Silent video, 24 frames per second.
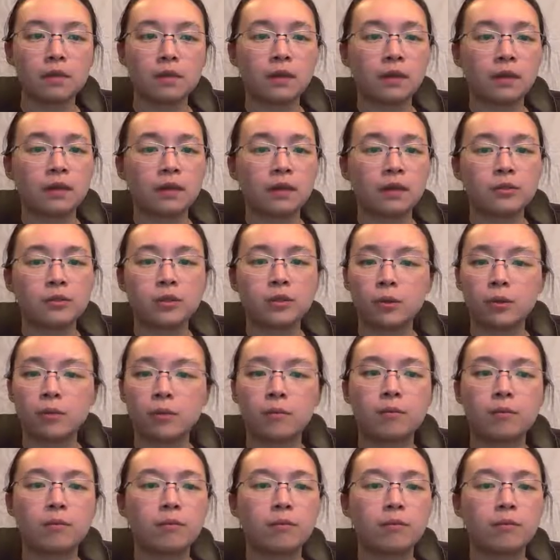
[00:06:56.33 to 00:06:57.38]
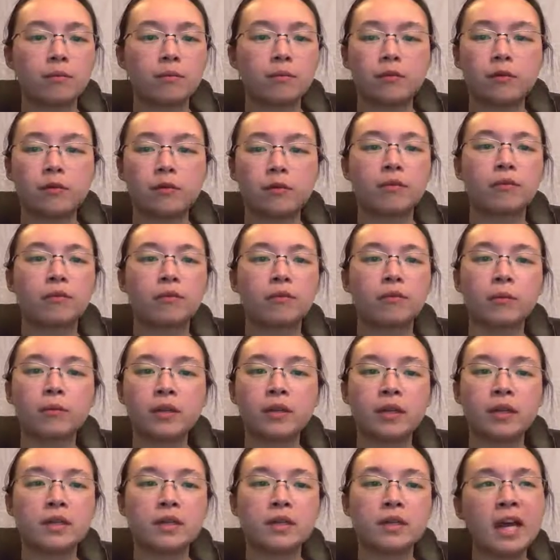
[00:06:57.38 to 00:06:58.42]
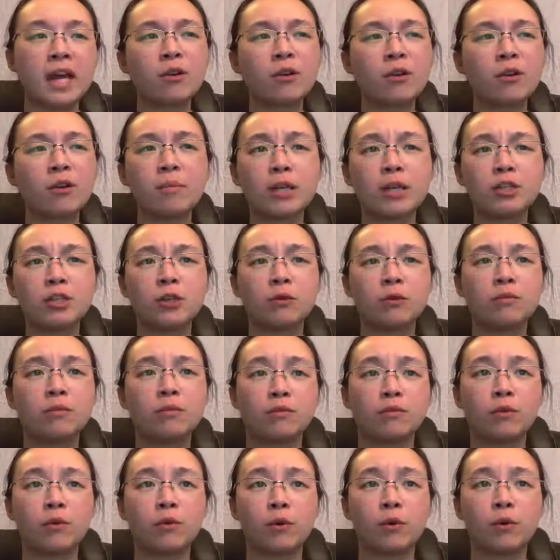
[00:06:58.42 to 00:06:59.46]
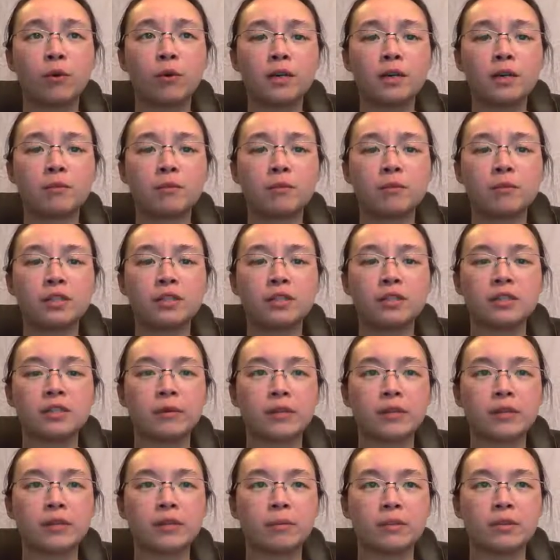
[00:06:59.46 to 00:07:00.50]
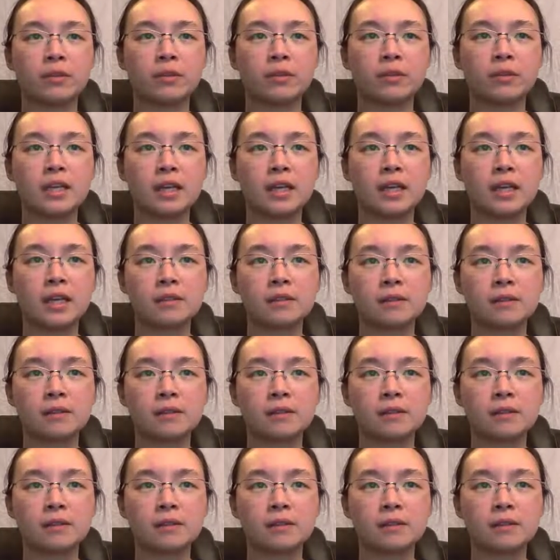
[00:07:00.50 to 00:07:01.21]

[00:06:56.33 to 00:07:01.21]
So from the diagram I showed before, which is very similar to this,